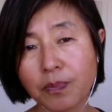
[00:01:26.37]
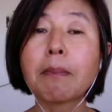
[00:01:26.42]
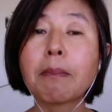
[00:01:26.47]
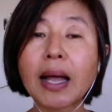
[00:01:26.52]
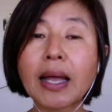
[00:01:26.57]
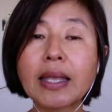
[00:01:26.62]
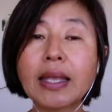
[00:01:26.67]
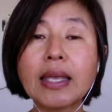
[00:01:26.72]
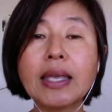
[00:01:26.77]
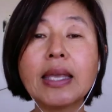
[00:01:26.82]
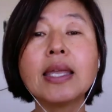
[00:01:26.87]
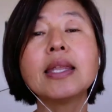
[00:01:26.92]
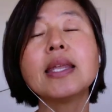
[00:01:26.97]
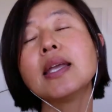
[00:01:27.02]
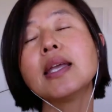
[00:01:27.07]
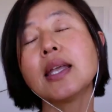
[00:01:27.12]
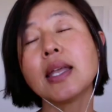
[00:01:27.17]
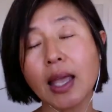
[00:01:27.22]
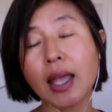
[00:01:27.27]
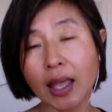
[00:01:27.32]
By
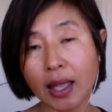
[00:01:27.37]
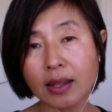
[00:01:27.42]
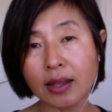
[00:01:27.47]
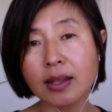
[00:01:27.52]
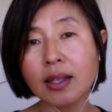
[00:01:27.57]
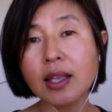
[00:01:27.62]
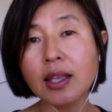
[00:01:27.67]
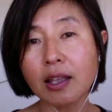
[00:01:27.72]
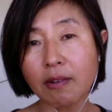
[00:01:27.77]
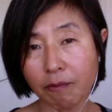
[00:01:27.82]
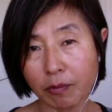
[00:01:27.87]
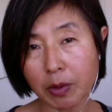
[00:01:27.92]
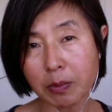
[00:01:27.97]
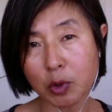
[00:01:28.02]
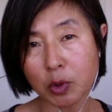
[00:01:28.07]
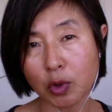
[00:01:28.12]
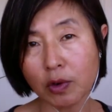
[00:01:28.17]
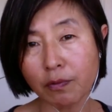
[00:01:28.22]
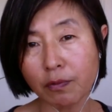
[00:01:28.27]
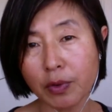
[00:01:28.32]
eating
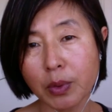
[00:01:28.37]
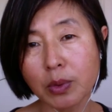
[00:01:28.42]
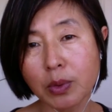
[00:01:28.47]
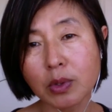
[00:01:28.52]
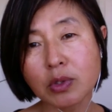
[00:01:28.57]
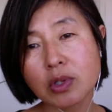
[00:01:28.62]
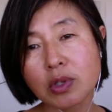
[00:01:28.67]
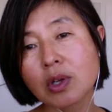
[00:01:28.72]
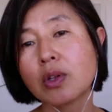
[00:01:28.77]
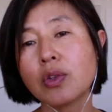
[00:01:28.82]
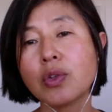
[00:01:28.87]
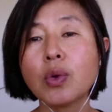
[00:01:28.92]
anti-inflammatory foods,